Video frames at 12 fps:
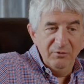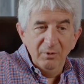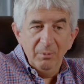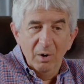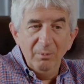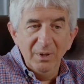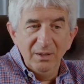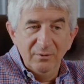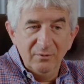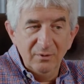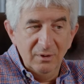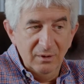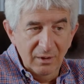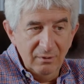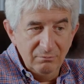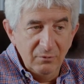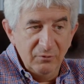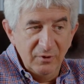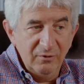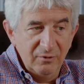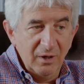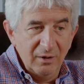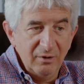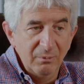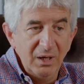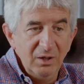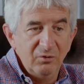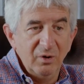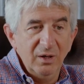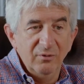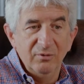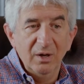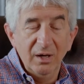At the moment, these are the main trends.